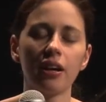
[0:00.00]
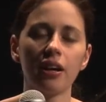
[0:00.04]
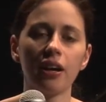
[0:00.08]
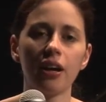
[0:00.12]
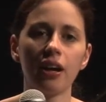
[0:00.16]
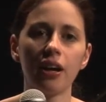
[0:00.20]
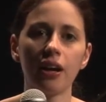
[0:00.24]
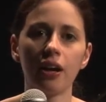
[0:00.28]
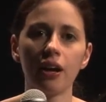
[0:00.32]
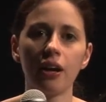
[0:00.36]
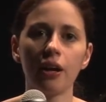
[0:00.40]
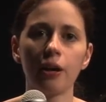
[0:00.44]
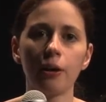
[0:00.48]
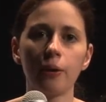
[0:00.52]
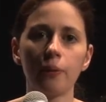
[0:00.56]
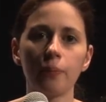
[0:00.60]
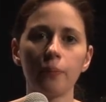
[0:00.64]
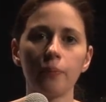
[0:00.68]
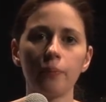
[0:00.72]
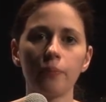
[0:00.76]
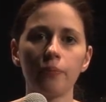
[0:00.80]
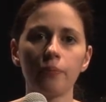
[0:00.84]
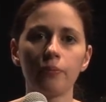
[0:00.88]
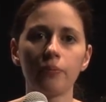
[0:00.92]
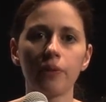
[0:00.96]

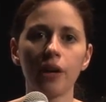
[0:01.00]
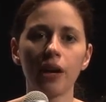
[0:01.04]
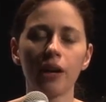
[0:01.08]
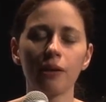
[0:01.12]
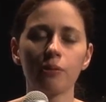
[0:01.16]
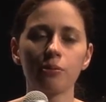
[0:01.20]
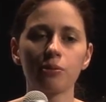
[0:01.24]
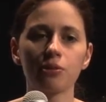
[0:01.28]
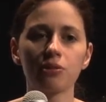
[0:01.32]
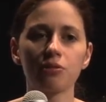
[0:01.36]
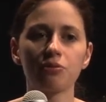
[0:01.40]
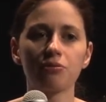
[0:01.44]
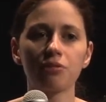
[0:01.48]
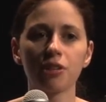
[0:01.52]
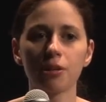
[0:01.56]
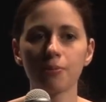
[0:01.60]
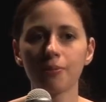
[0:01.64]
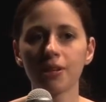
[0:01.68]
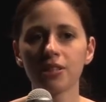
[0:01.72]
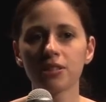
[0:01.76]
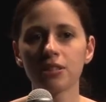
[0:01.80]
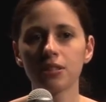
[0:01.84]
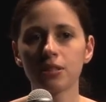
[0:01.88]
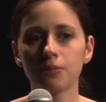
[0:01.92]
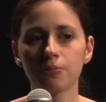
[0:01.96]
I was very
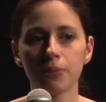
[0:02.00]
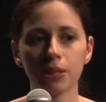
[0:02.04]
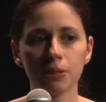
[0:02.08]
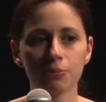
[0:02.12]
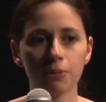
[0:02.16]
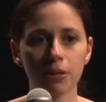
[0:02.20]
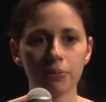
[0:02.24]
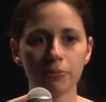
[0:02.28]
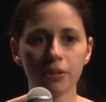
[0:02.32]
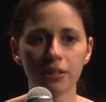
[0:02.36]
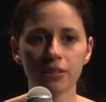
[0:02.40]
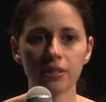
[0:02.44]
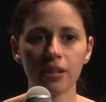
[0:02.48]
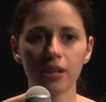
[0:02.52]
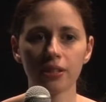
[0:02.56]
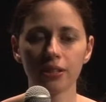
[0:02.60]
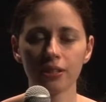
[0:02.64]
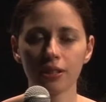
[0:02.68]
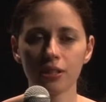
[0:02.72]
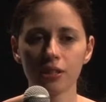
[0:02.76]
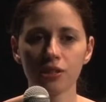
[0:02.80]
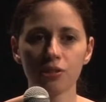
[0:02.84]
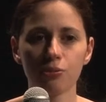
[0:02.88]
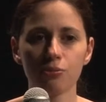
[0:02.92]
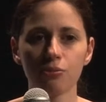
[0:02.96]
much inspired by Martha
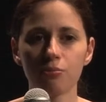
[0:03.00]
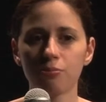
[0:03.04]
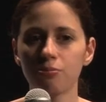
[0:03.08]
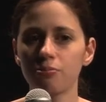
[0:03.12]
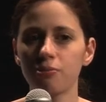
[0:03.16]
Argerich